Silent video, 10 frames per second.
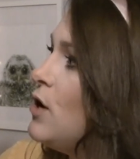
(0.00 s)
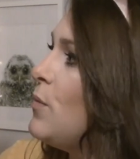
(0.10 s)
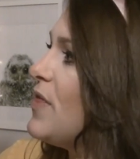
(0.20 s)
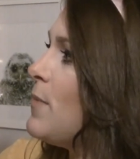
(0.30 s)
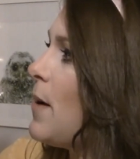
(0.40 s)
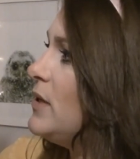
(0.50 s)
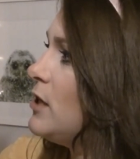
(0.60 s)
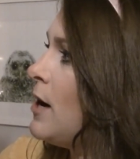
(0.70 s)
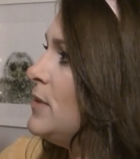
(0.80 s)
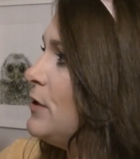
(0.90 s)
With Mama's
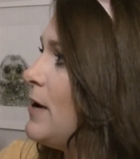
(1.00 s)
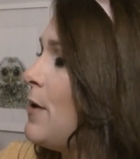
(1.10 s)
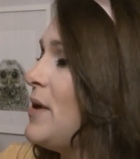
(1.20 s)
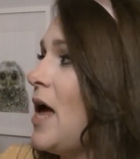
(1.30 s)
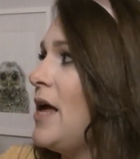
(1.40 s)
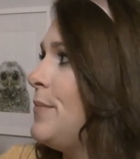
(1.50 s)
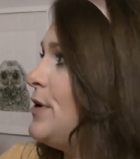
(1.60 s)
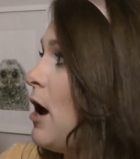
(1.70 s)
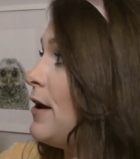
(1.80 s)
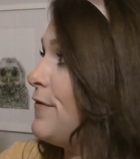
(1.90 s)
arms around me, I am
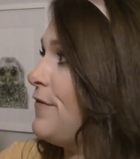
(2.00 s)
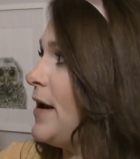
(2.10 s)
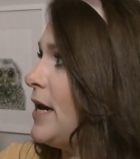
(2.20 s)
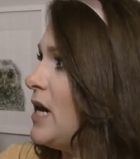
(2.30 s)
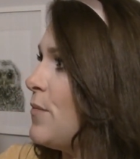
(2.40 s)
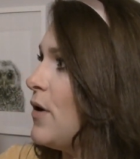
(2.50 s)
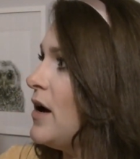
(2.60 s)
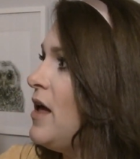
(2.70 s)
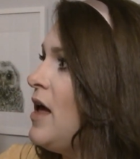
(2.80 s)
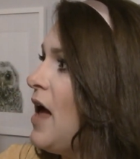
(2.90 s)
not afraid
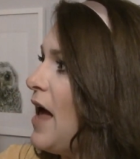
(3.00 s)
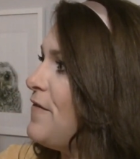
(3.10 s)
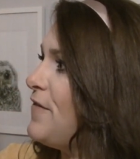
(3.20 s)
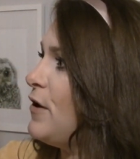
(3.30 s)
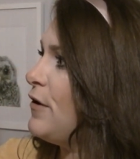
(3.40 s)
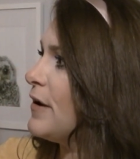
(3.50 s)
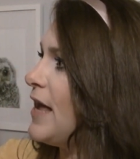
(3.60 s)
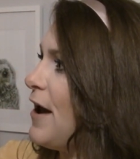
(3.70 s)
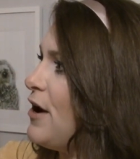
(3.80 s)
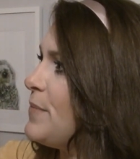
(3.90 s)
anymore. I feel her
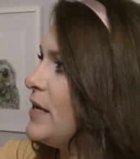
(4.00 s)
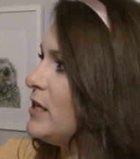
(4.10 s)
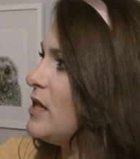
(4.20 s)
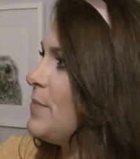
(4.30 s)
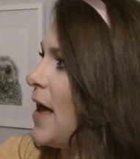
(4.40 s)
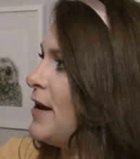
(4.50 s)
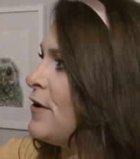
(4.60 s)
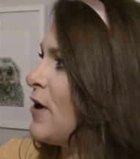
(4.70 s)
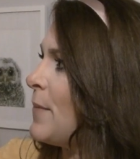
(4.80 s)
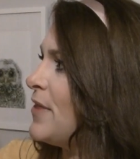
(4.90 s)
carry me to the bed
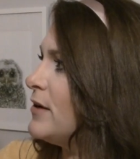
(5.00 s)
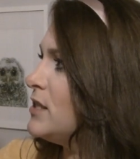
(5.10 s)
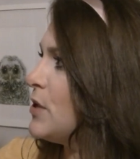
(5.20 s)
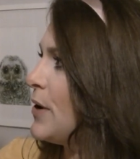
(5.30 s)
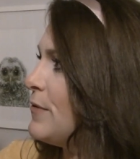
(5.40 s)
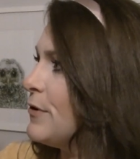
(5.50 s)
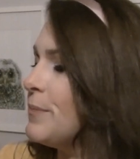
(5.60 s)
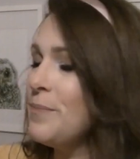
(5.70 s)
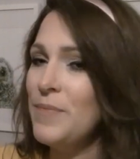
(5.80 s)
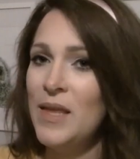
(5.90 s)
in Grandmother's sewing
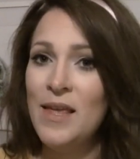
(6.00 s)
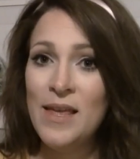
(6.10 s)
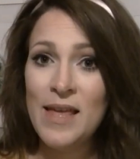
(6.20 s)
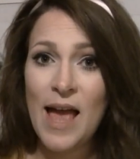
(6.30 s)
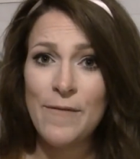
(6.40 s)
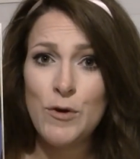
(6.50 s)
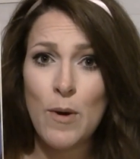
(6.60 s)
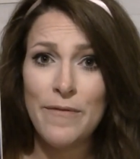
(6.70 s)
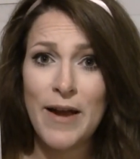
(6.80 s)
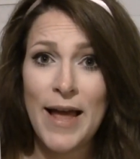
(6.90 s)
room. Have you
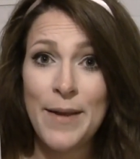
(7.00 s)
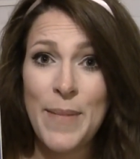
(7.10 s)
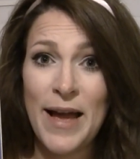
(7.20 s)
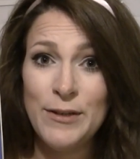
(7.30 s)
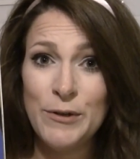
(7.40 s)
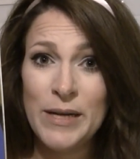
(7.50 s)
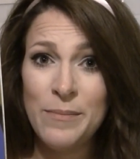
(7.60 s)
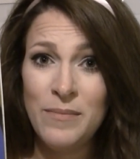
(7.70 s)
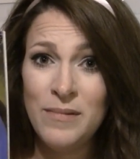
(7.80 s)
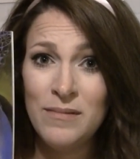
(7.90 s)
ever had a bad
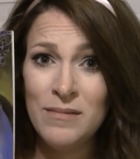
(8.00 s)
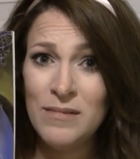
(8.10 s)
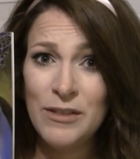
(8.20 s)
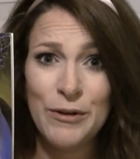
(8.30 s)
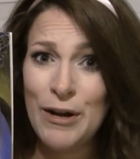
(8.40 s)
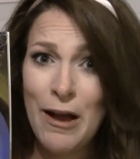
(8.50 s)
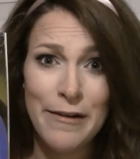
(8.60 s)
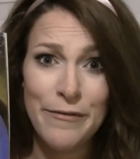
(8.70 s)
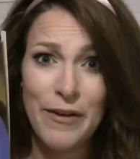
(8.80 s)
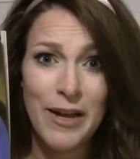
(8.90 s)
dream? They're
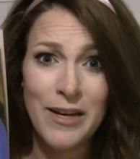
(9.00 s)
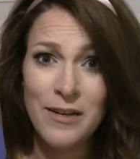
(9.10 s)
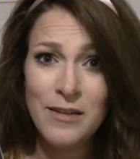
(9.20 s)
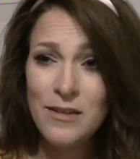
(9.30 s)
not fun.